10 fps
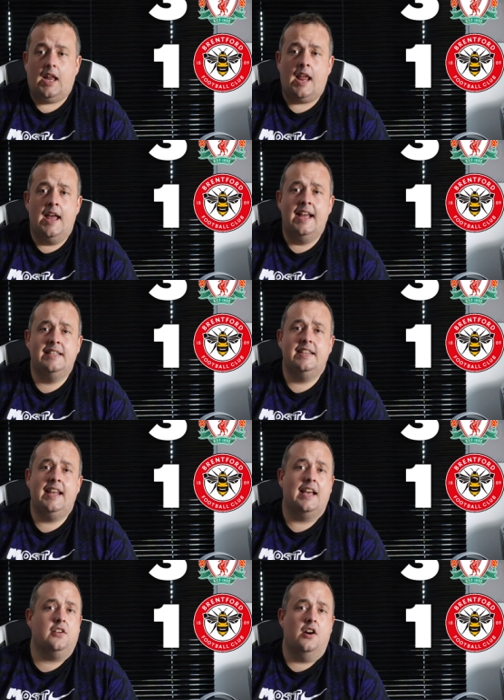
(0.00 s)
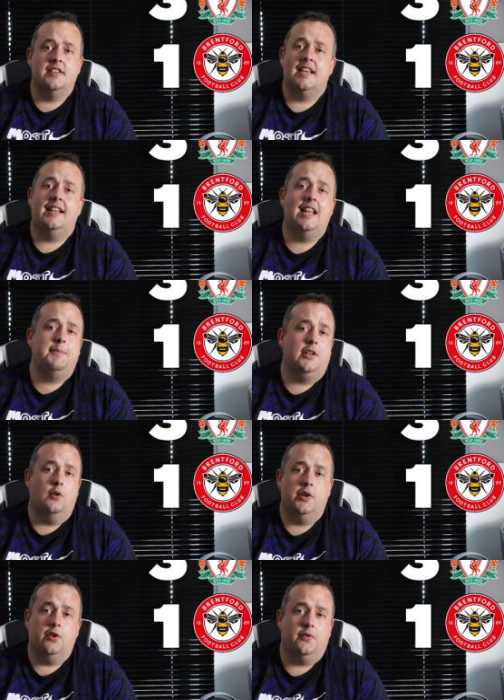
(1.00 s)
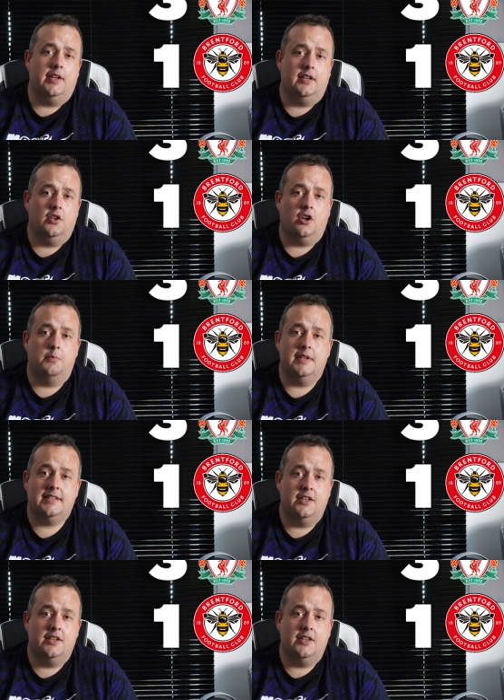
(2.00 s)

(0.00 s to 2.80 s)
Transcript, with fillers: And yeah, guys, let me know what you think in the comments.